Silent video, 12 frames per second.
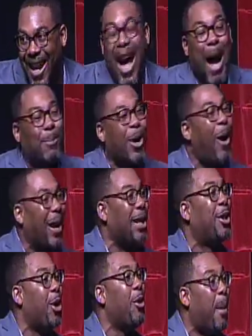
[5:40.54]
I'm talking
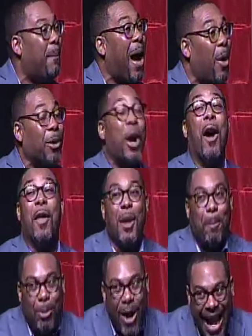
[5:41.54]
to you about the
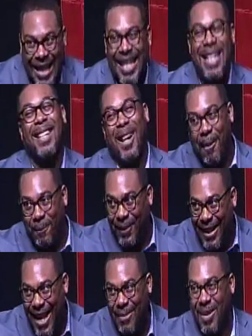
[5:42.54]
practice of
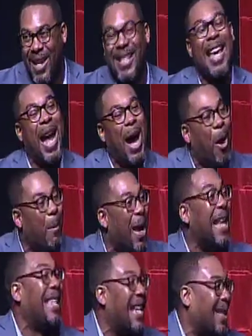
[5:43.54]
forgiveness. And I hope
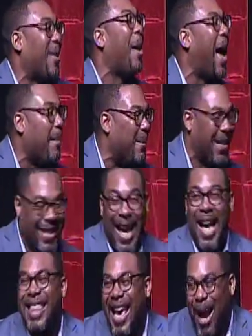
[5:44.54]
it just so happens
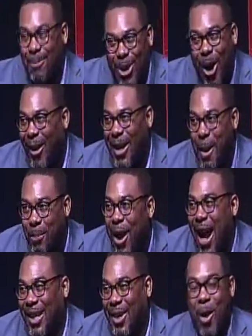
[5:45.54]
that I'm talking to
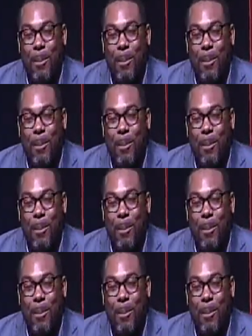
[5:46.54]
practical